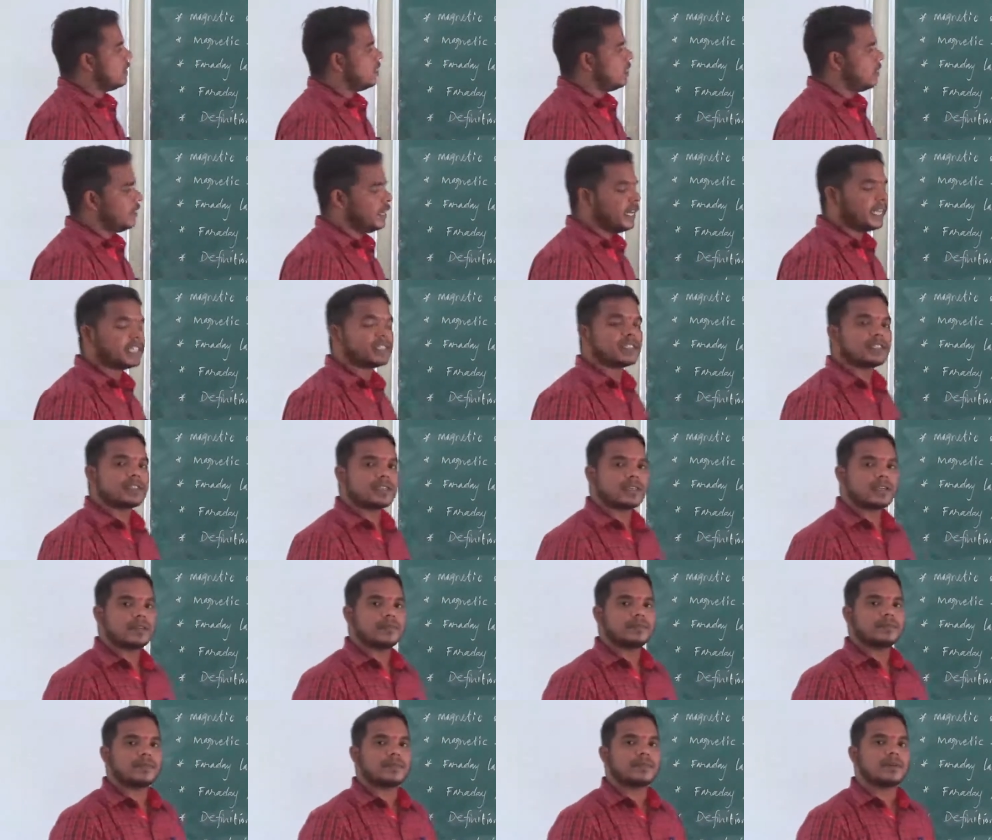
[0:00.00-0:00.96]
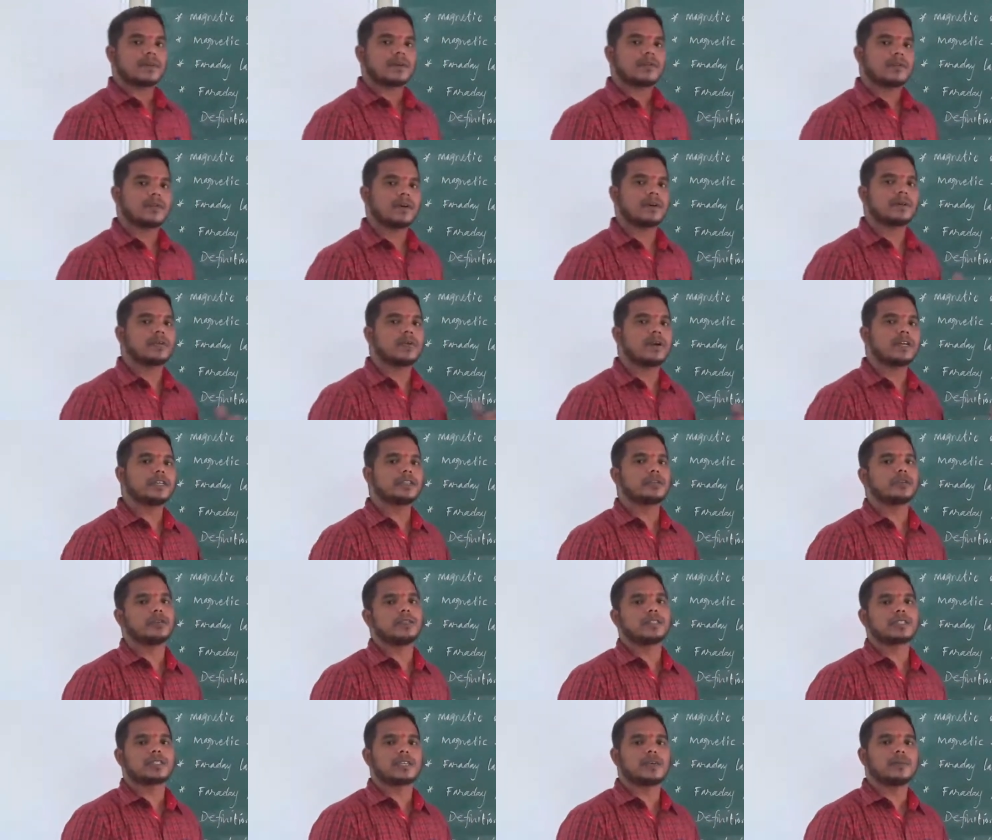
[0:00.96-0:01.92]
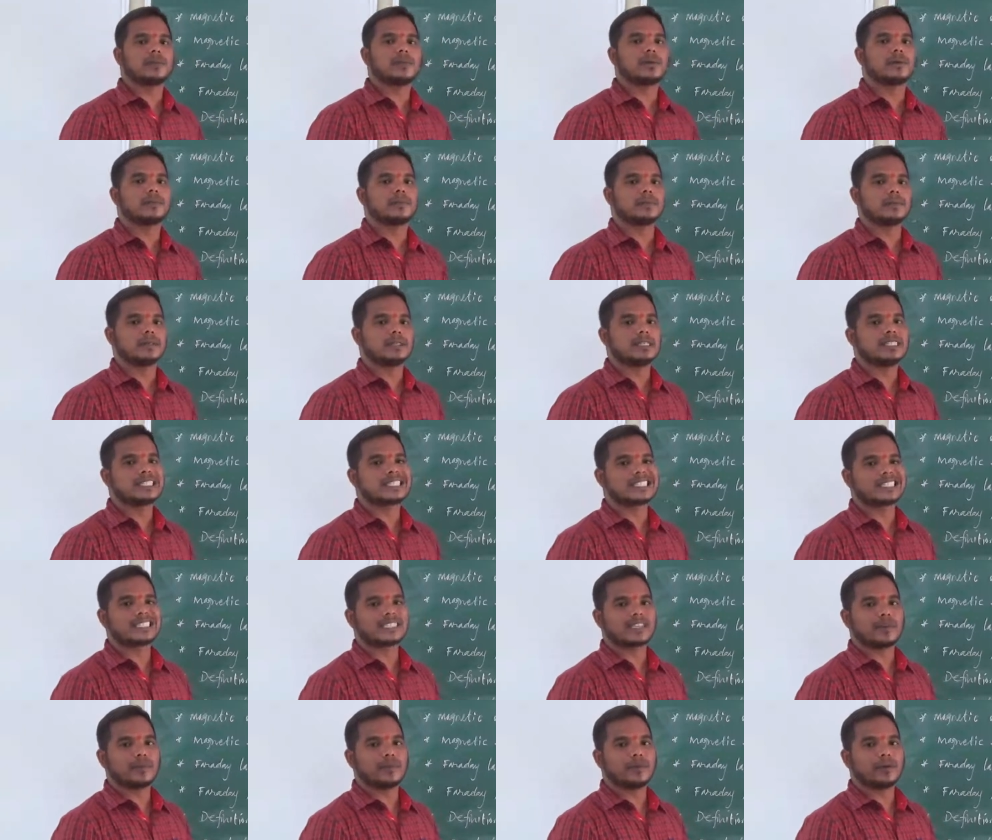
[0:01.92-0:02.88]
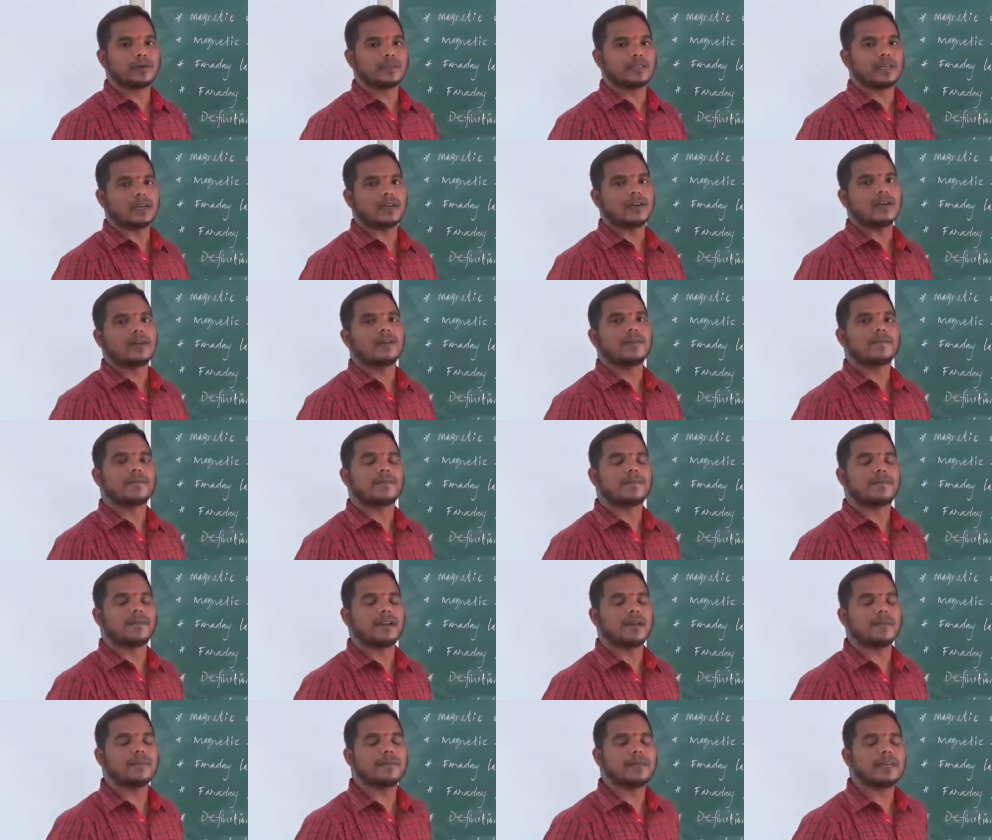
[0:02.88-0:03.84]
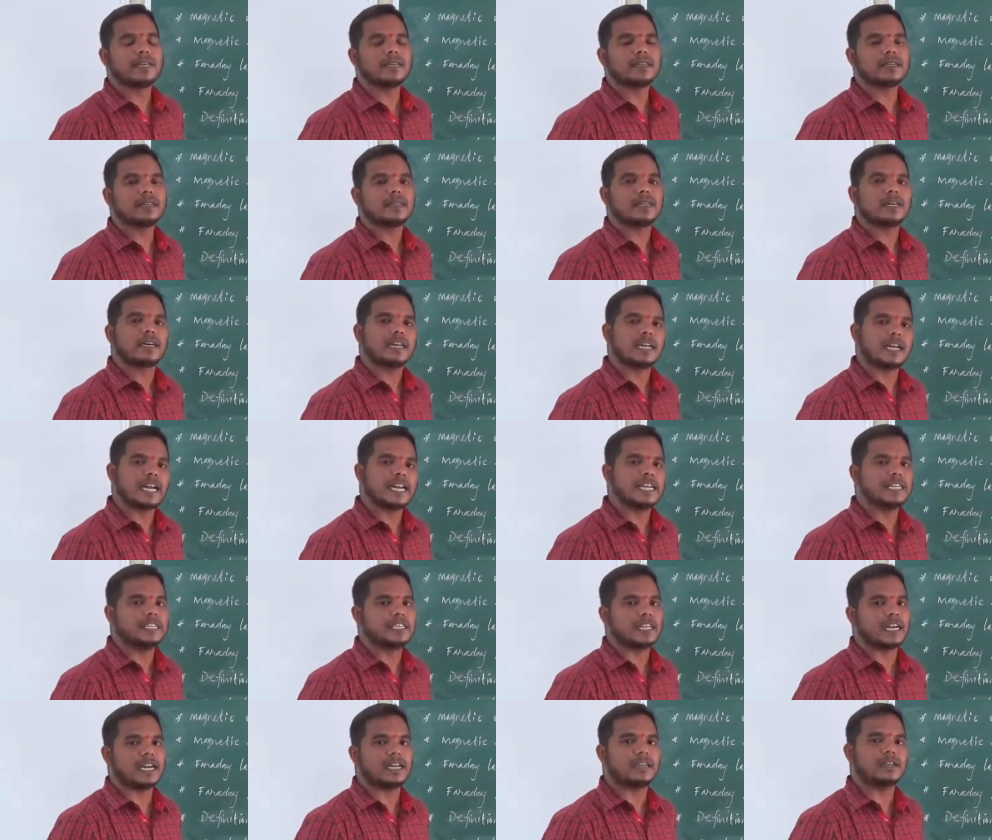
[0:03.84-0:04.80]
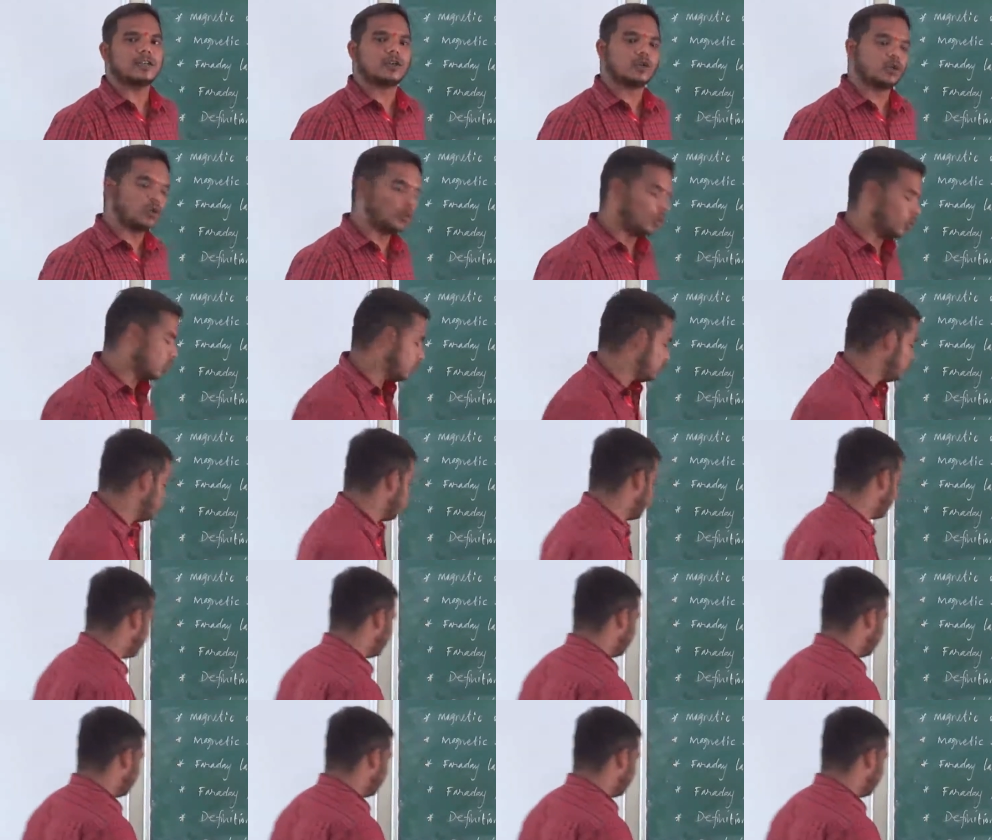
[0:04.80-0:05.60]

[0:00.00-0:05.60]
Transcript: Next, we are going to discuss about the Fleming right hand rule.